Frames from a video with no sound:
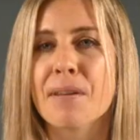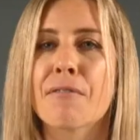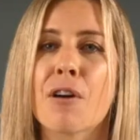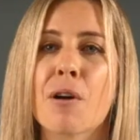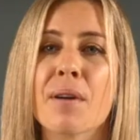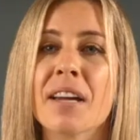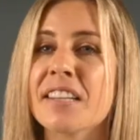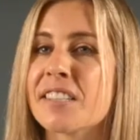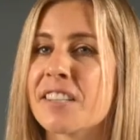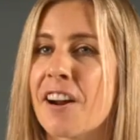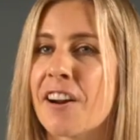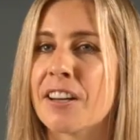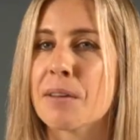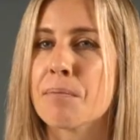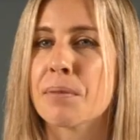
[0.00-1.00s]
Before we get
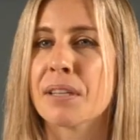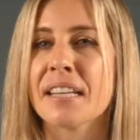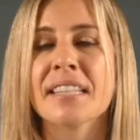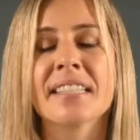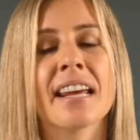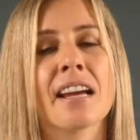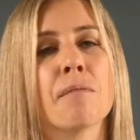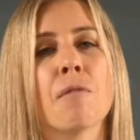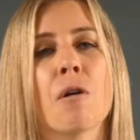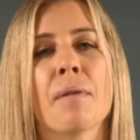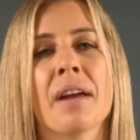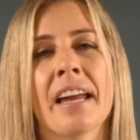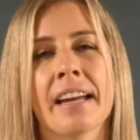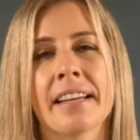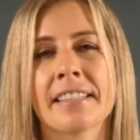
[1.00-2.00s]
started, please take a
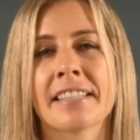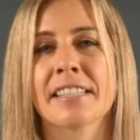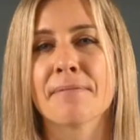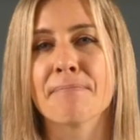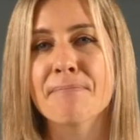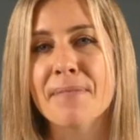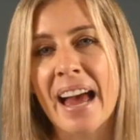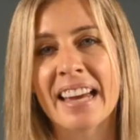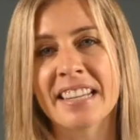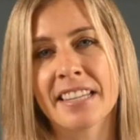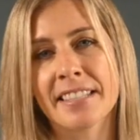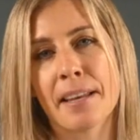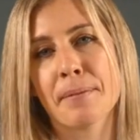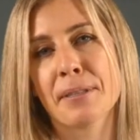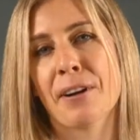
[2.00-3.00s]
moment and smash the
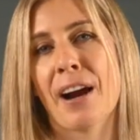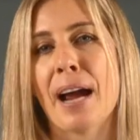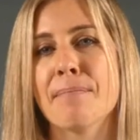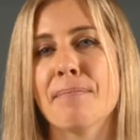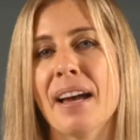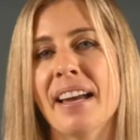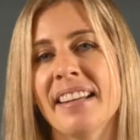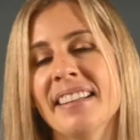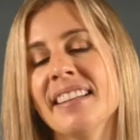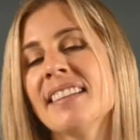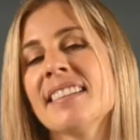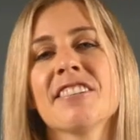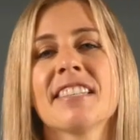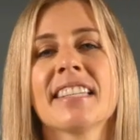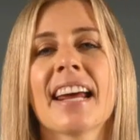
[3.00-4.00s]
subscribe button
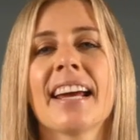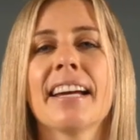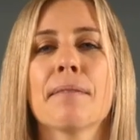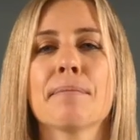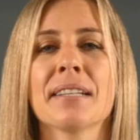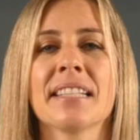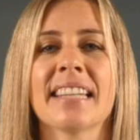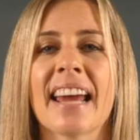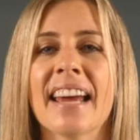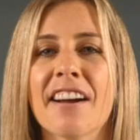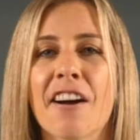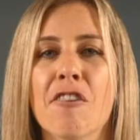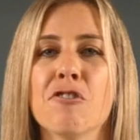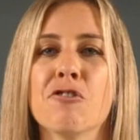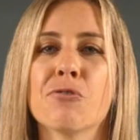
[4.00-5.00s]
to stay up to date
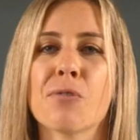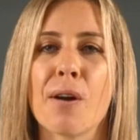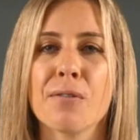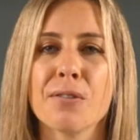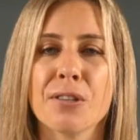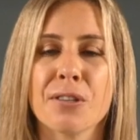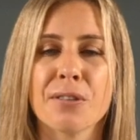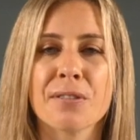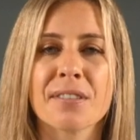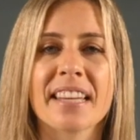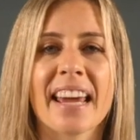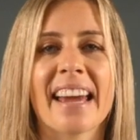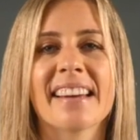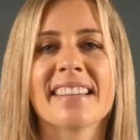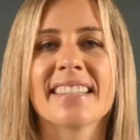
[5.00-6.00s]
on drone news
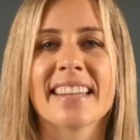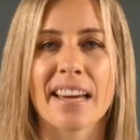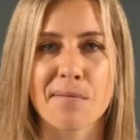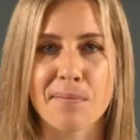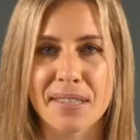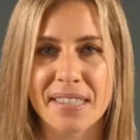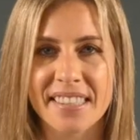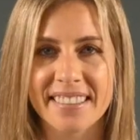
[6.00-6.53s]
and tips.